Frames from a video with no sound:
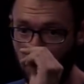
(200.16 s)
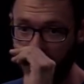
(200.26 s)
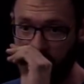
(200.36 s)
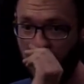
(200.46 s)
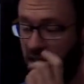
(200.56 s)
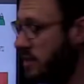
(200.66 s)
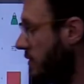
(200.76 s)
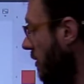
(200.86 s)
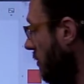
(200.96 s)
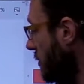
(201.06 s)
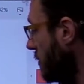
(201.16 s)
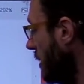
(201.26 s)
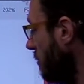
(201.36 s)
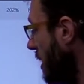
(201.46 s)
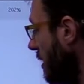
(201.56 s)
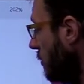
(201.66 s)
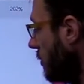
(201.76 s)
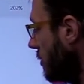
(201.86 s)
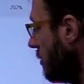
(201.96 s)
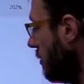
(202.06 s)
consequent is false when
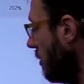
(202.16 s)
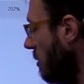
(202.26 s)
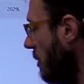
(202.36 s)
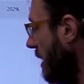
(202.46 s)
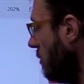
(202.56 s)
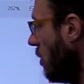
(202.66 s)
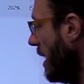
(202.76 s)
when